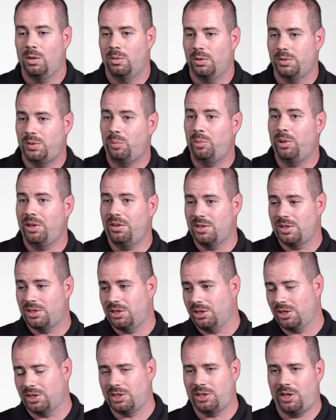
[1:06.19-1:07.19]
Once we pick the
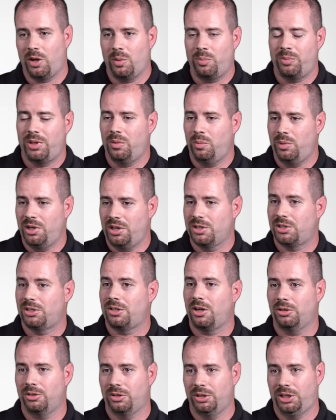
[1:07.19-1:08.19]
oscilloscope, then we need to
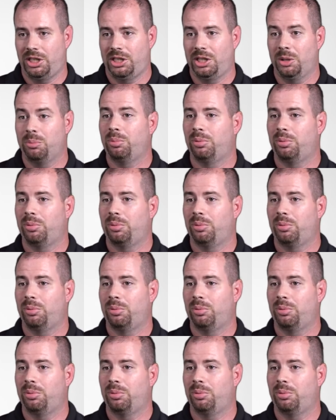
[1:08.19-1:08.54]
start looking